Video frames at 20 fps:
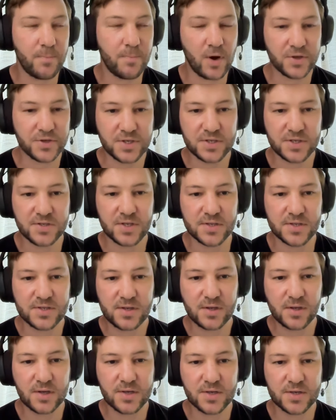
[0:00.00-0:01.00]
deposits,
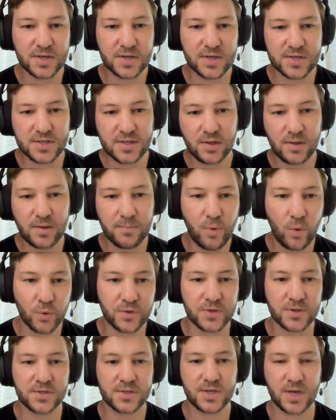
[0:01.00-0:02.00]
it's still important.